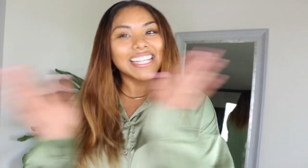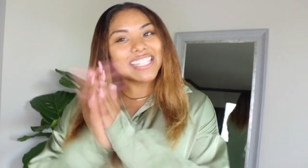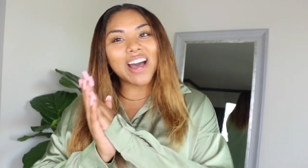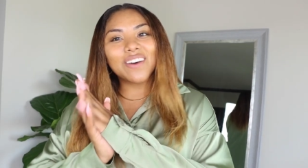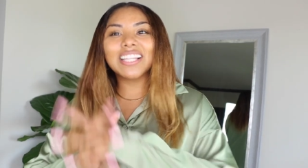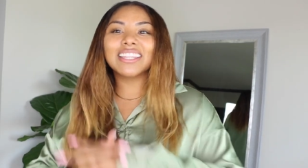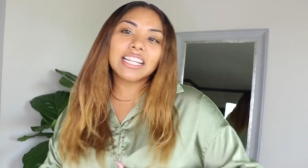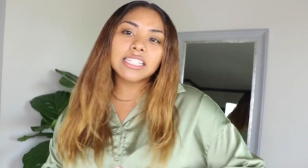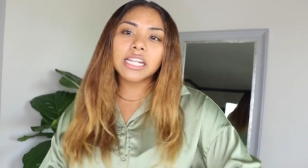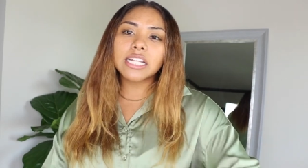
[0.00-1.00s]
So
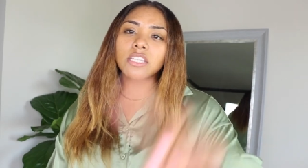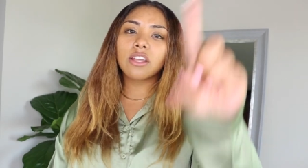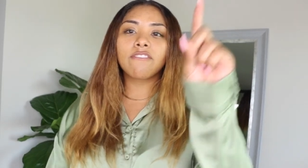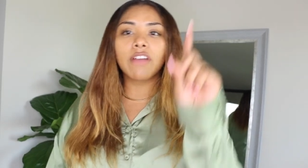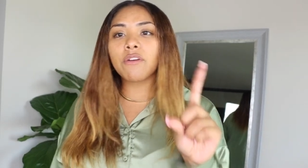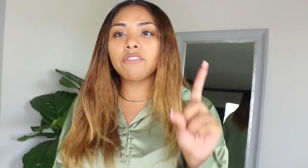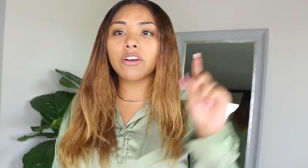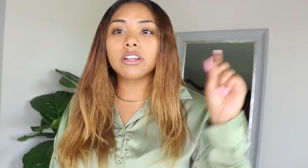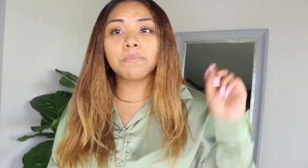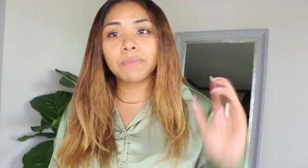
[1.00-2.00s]
let's get into the very
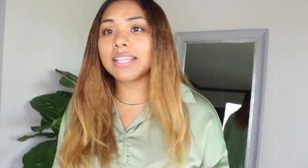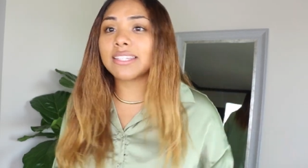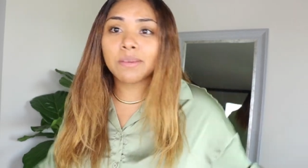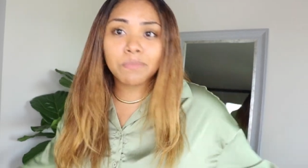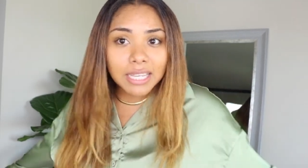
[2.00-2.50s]
first basic